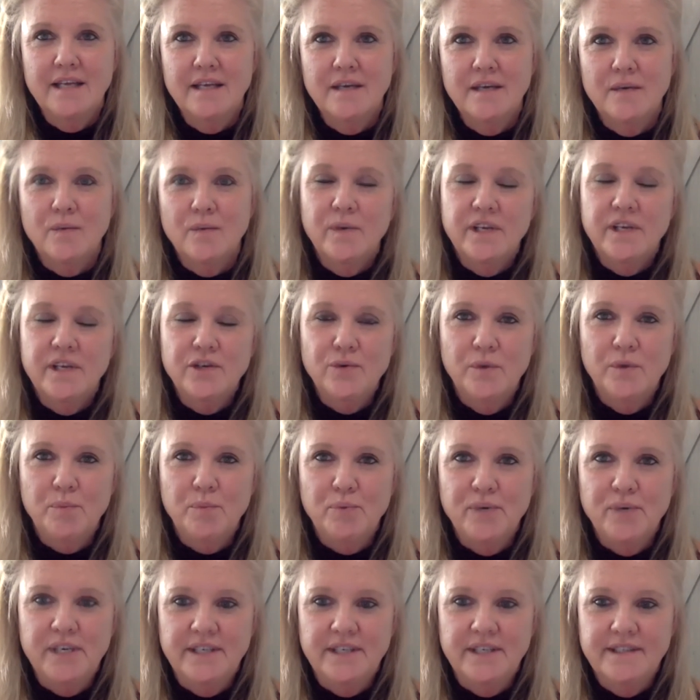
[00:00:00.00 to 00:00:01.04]
we do a
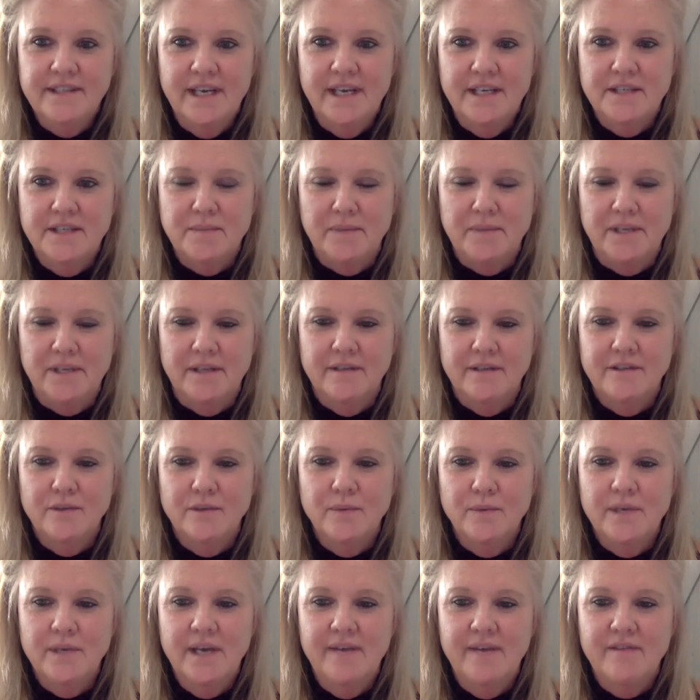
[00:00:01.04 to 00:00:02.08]
pre-assessment. So
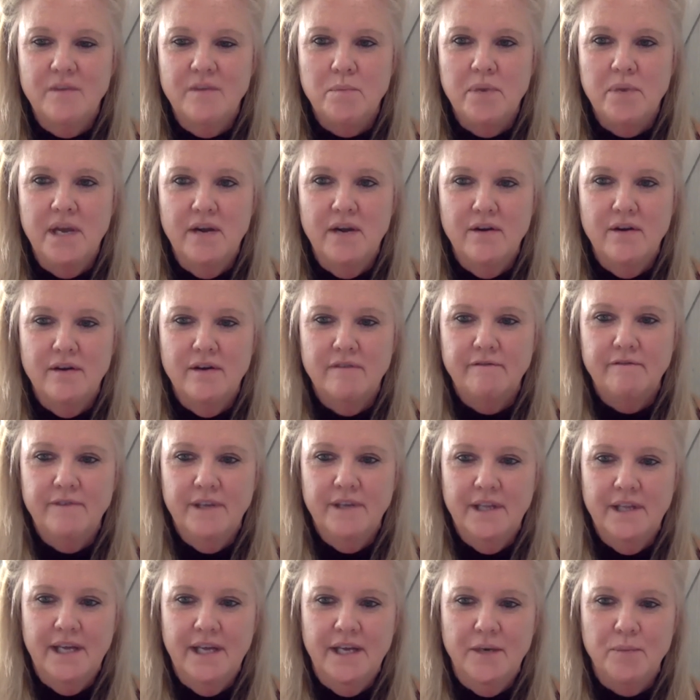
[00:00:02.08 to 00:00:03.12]
we have the parent
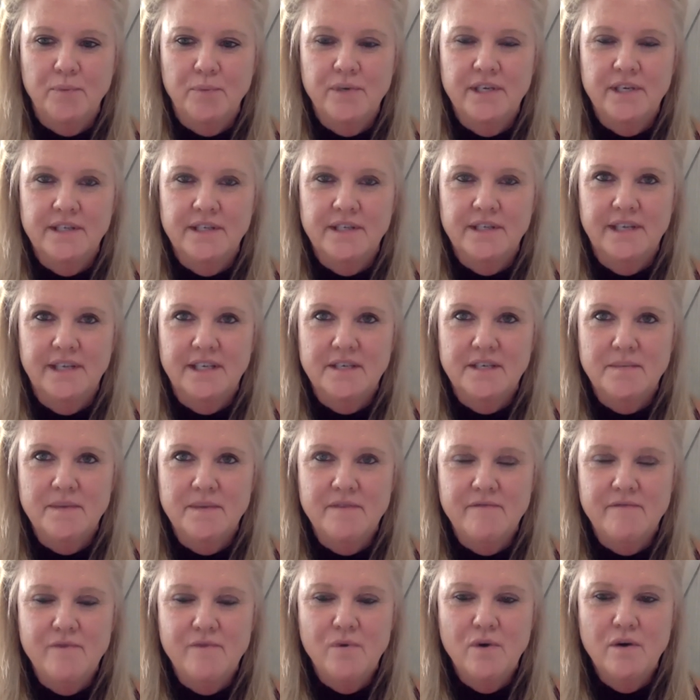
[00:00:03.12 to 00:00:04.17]
fill out a
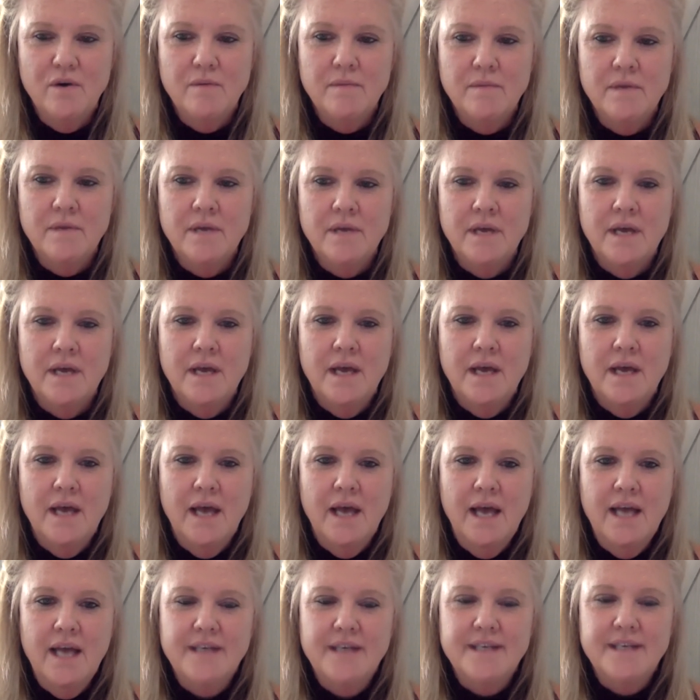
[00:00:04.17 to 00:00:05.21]
pre-assessment form,
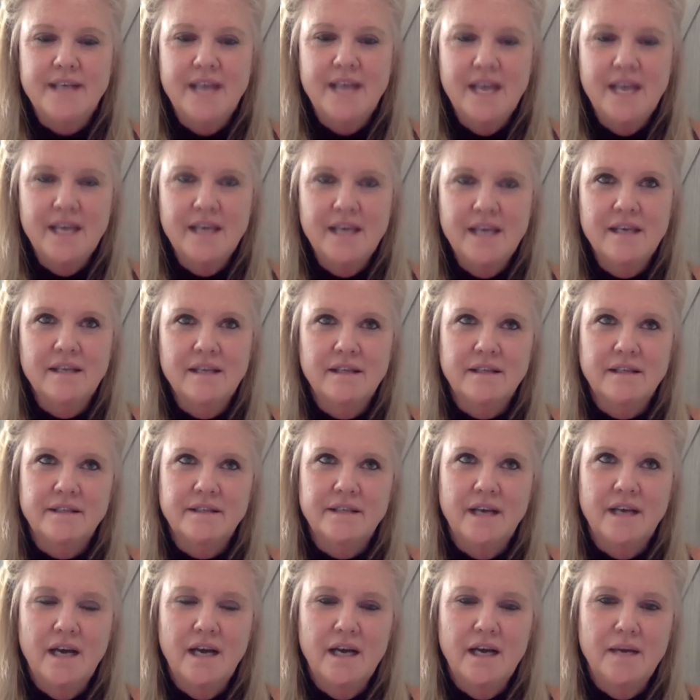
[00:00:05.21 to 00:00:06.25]
and taking the
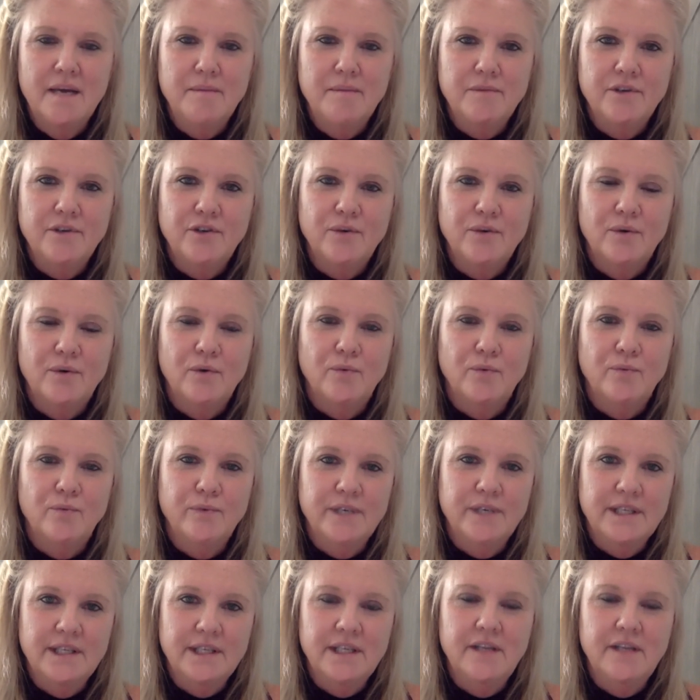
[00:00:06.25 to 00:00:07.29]
time to do a
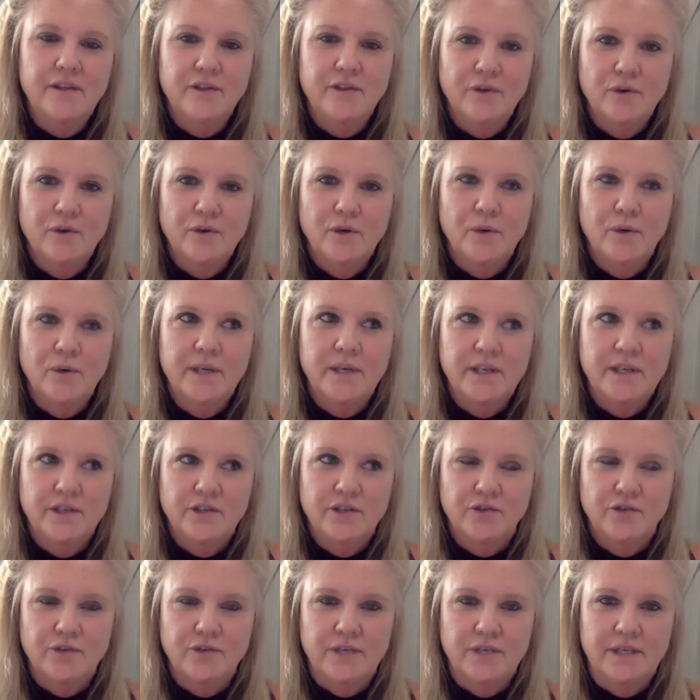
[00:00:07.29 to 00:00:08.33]
really thorough
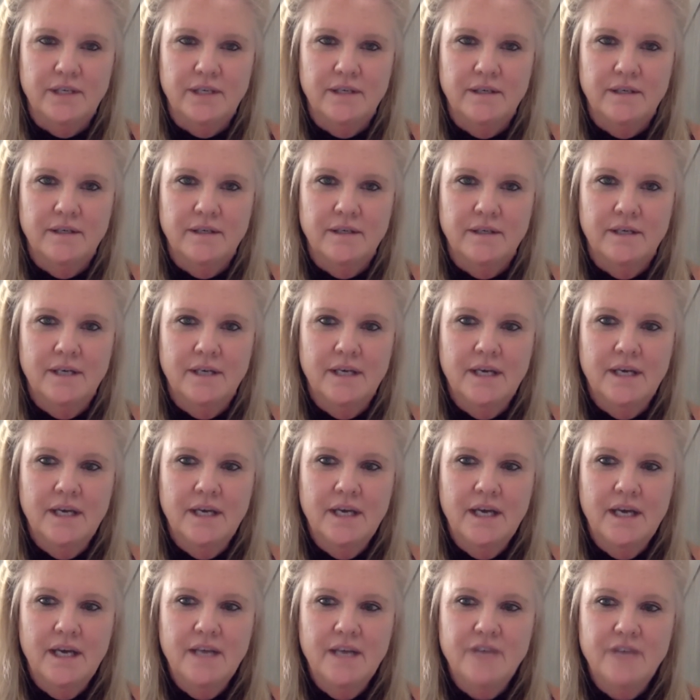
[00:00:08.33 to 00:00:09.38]
history
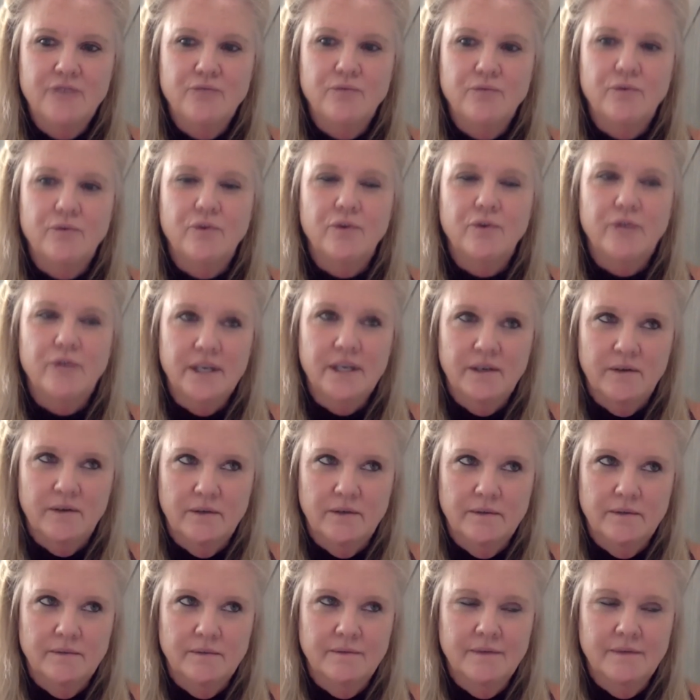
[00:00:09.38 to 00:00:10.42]
is
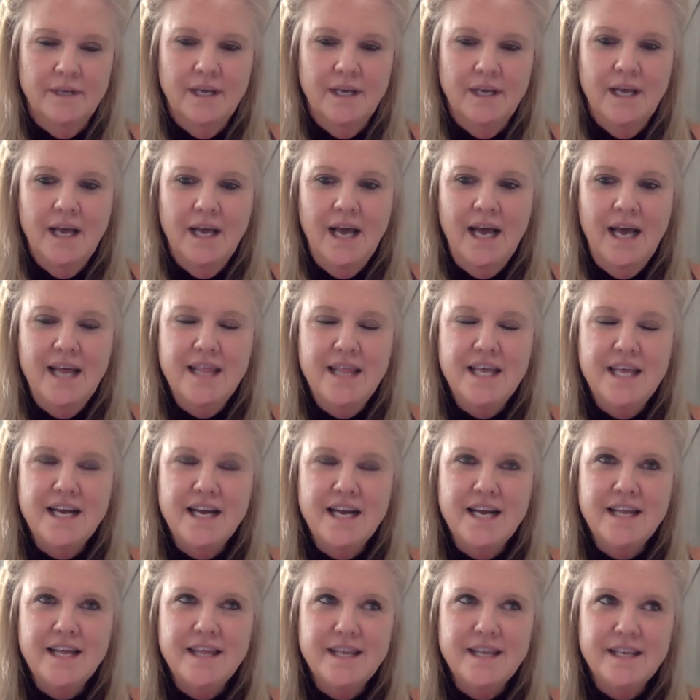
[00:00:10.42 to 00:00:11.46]
critical. And then
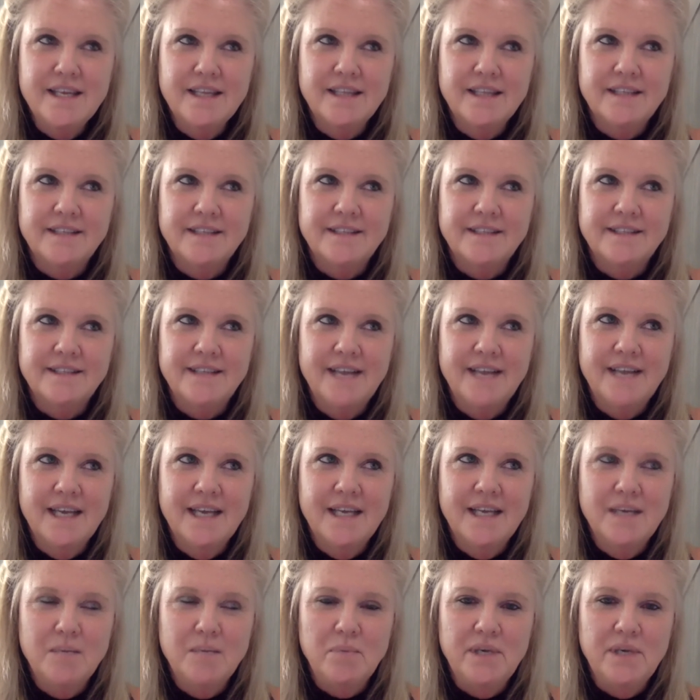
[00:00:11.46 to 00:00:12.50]
I think the
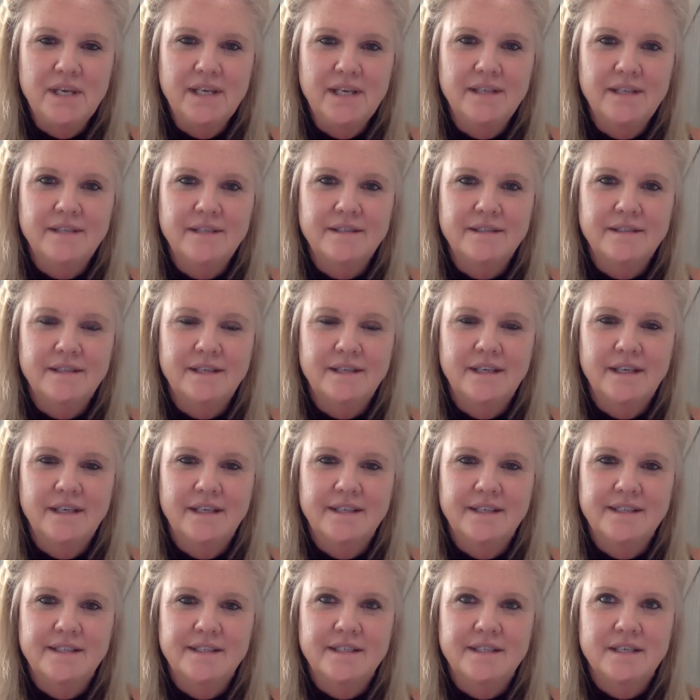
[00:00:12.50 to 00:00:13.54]
second piece
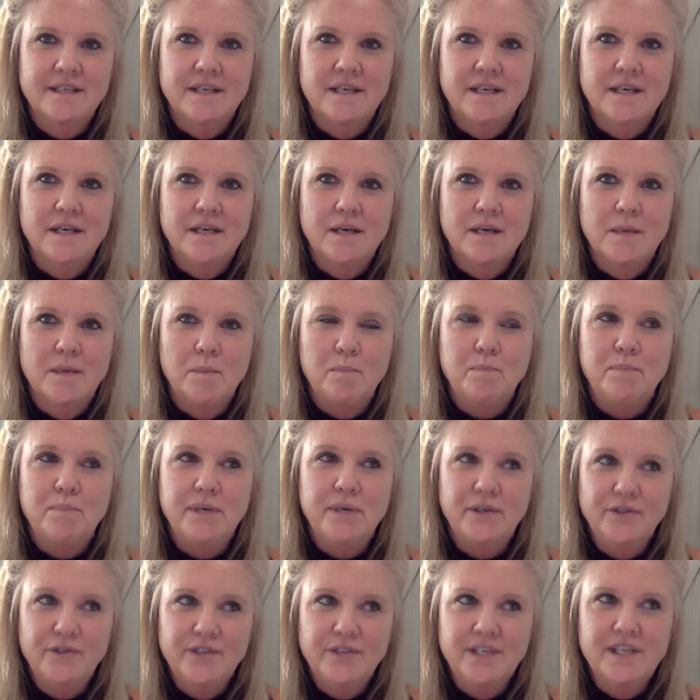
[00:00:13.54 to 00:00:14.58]
is
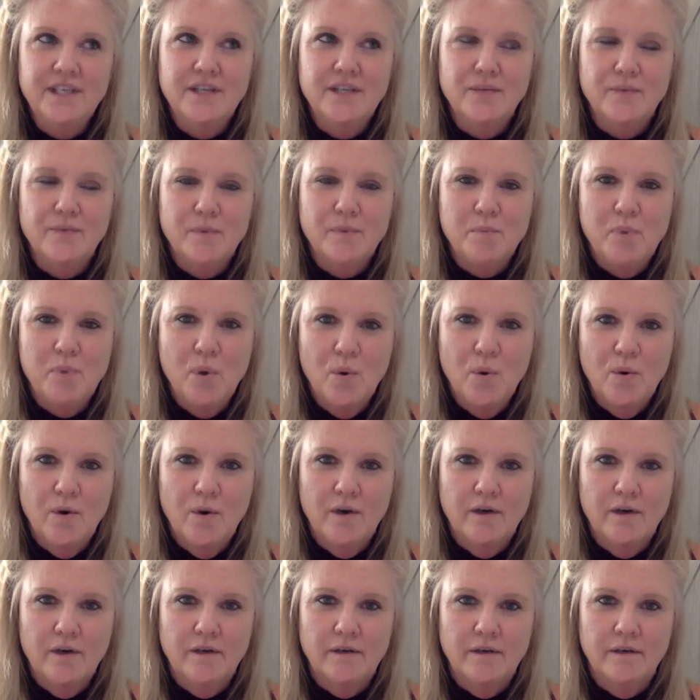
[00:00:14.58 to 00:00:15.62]
building the
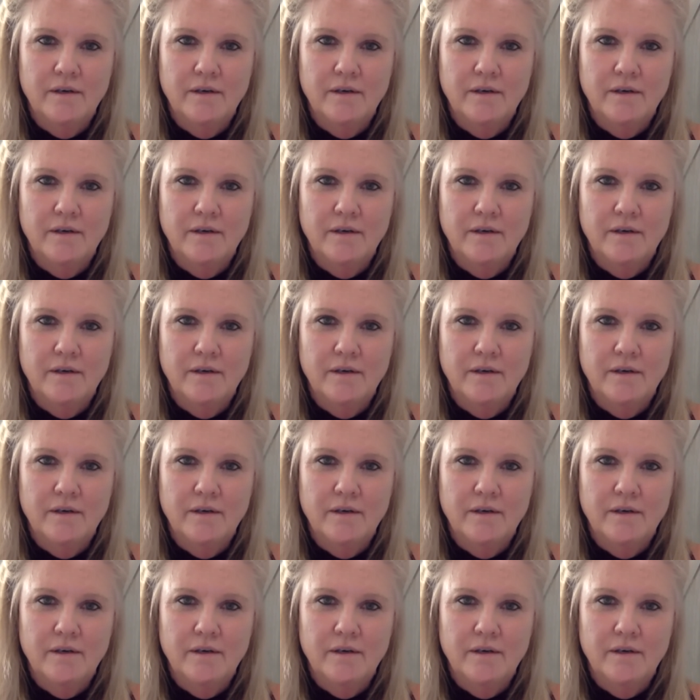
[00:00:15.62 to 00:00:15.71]
rapport,